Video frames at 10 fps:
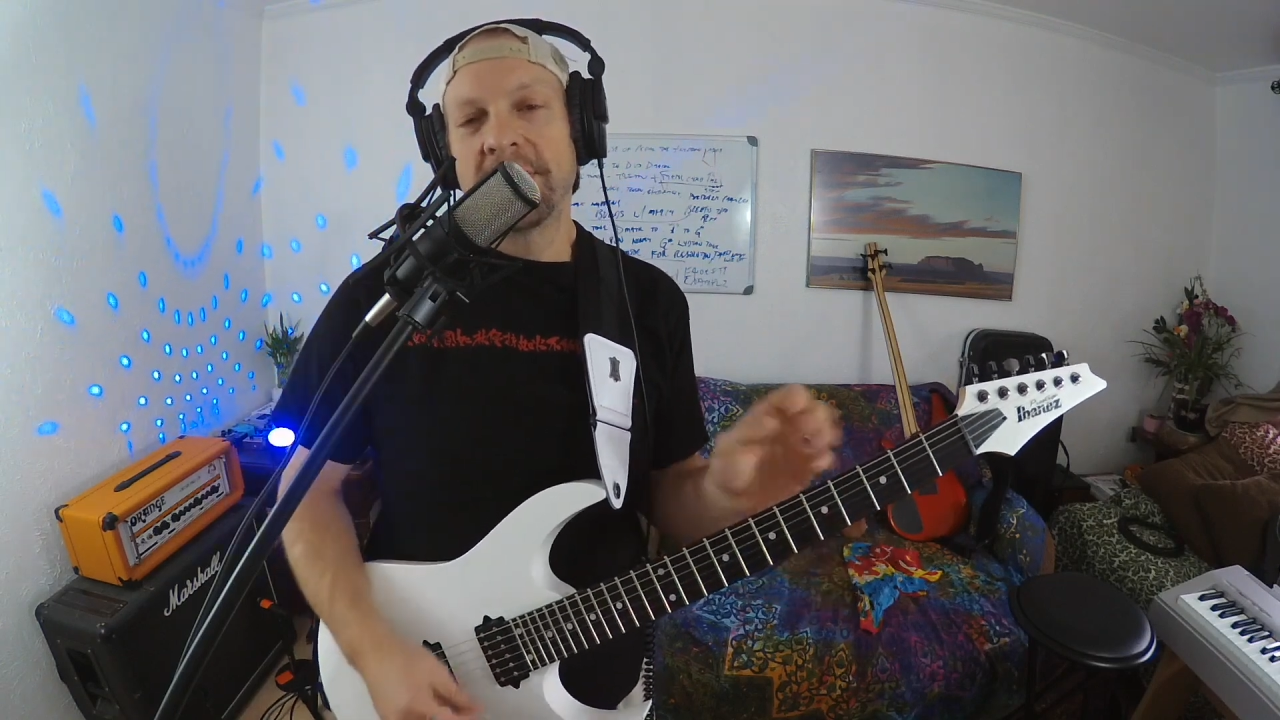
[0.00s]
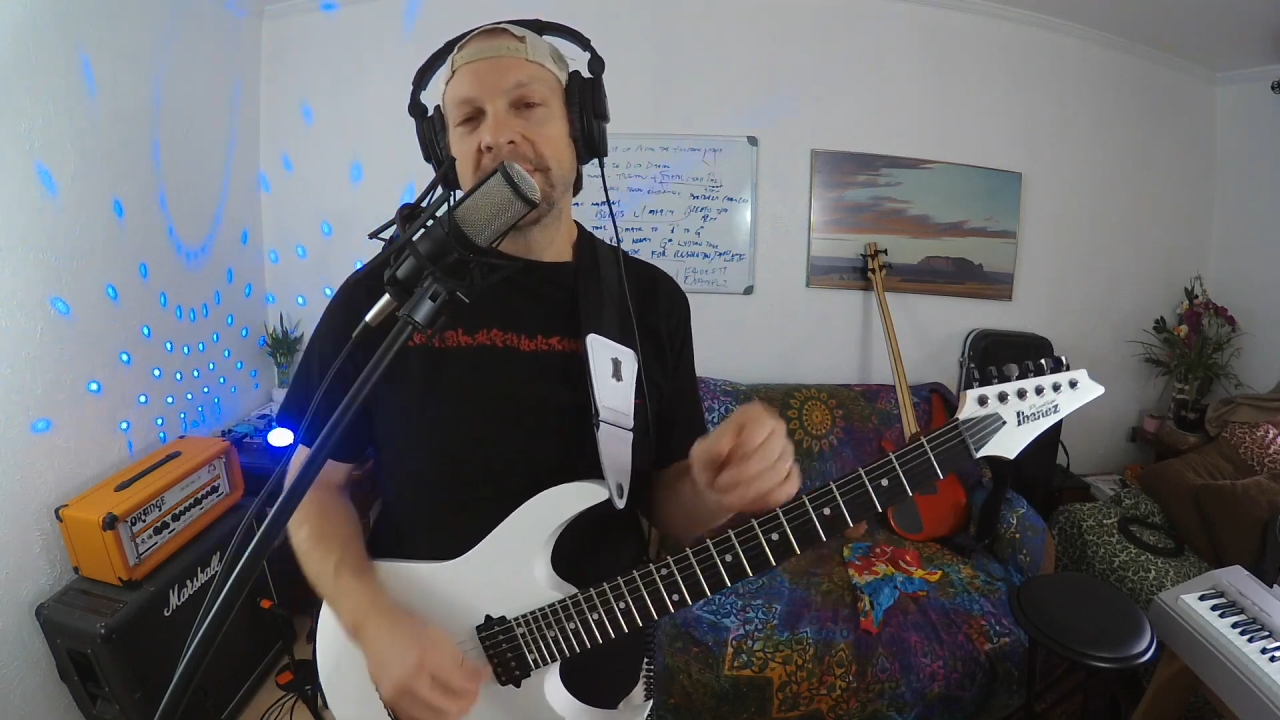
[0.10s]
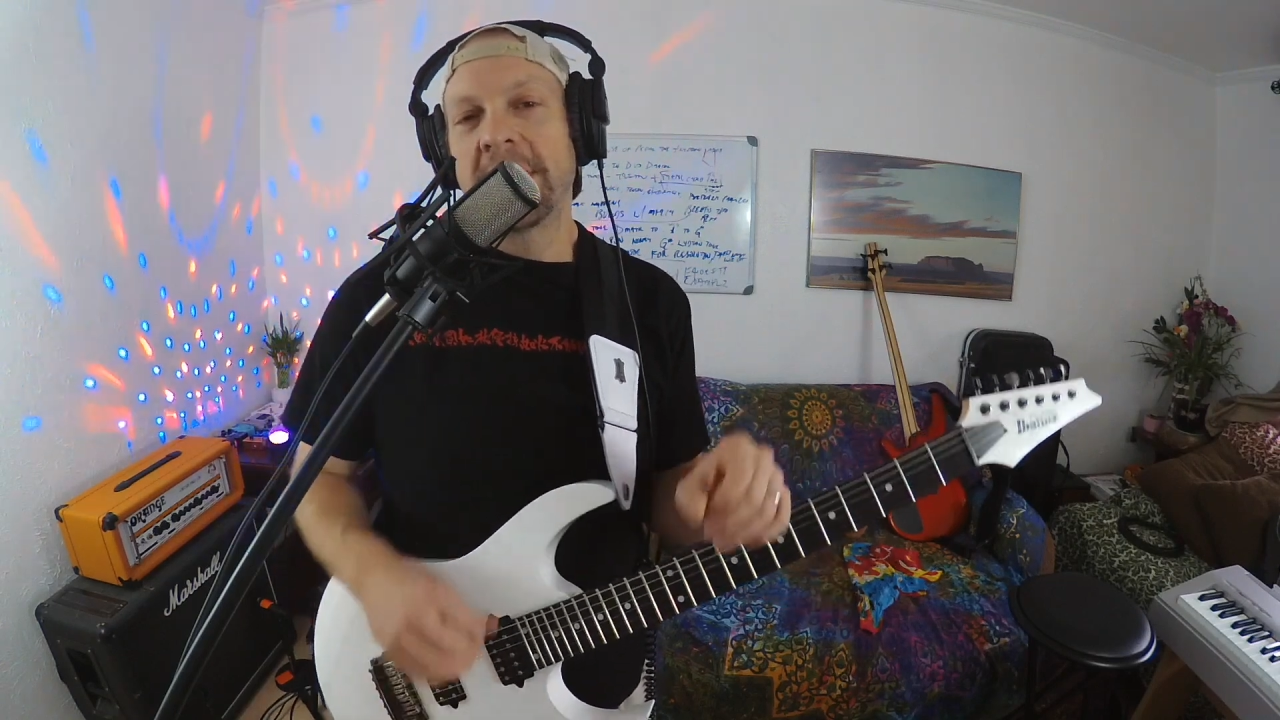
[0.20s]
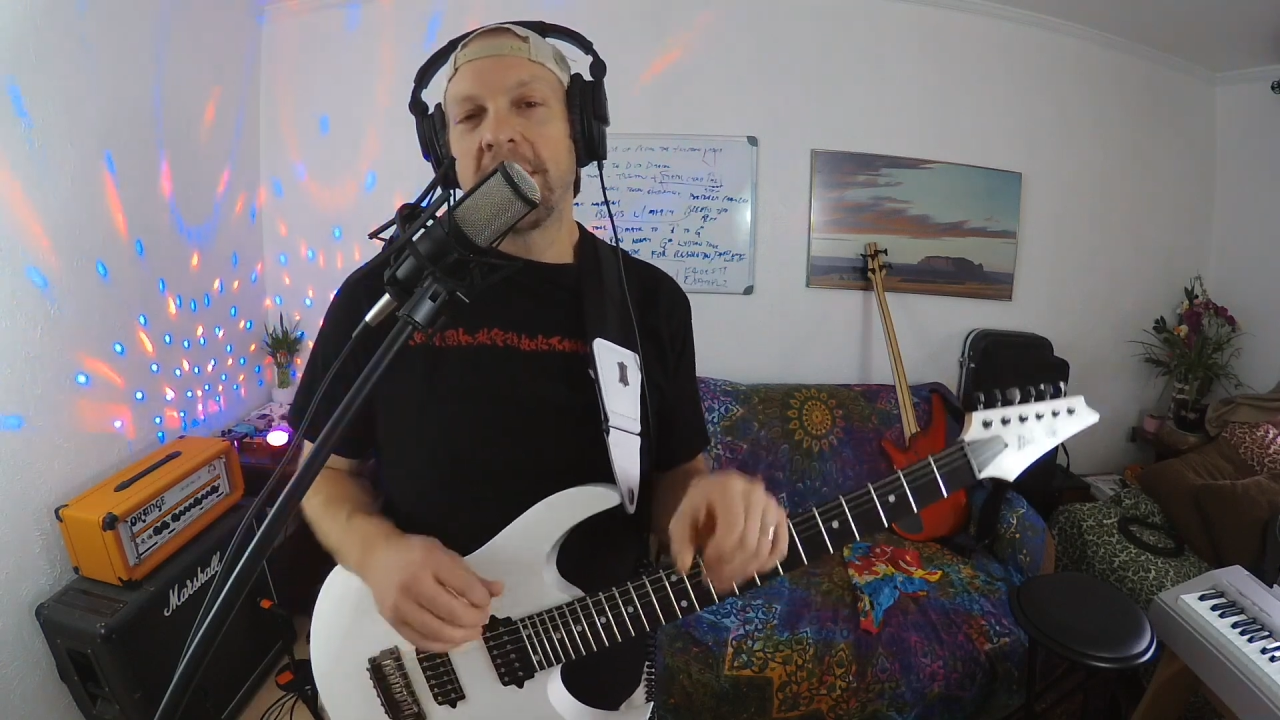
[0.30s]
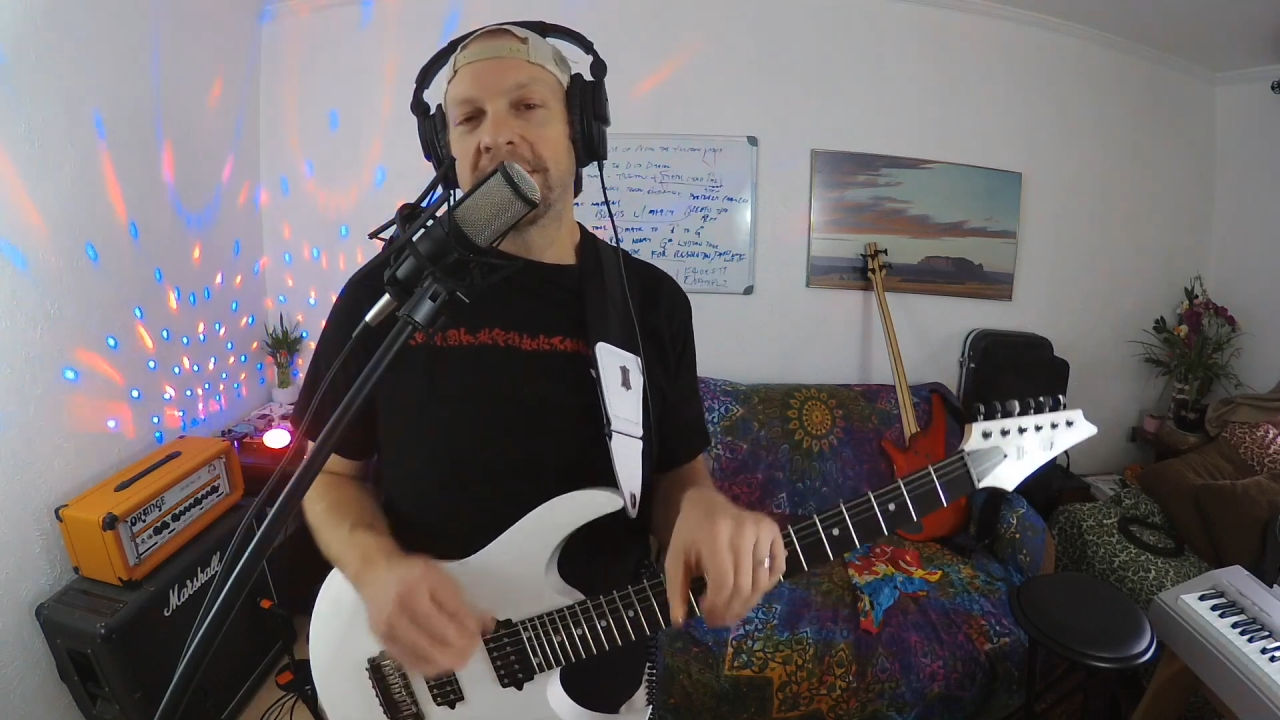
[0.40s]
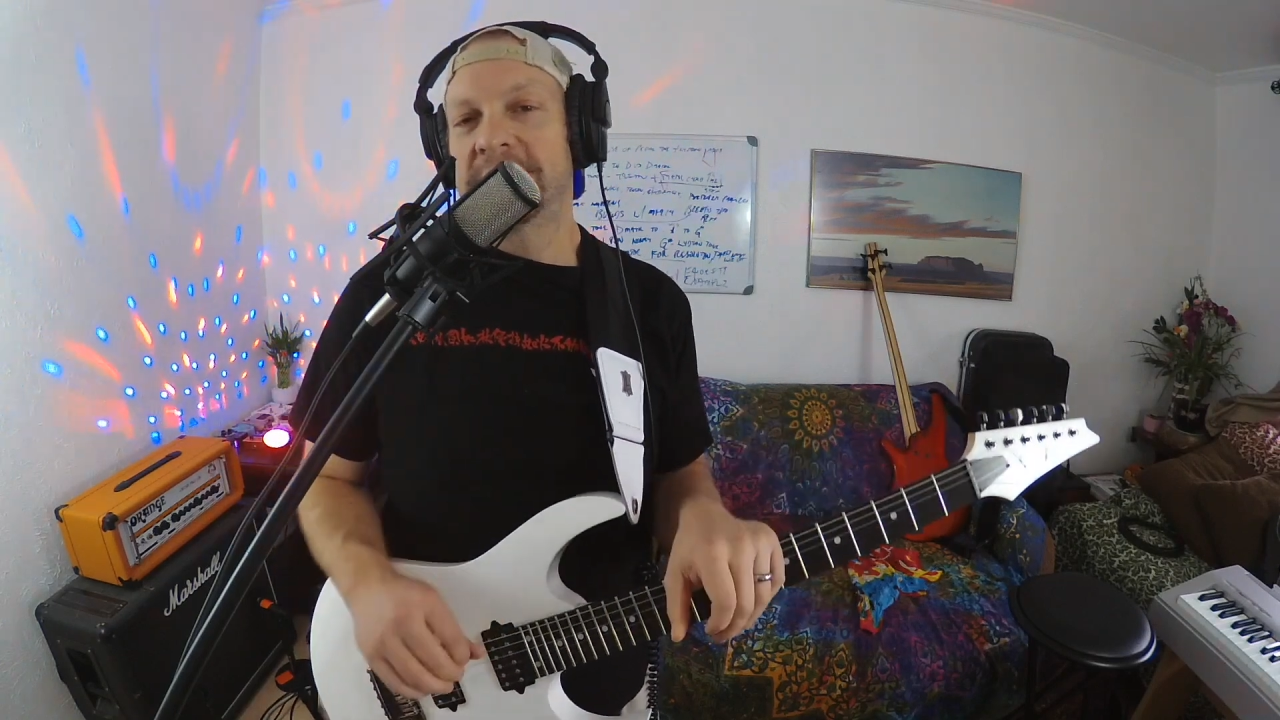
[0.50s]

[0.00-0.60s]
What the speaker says: what we call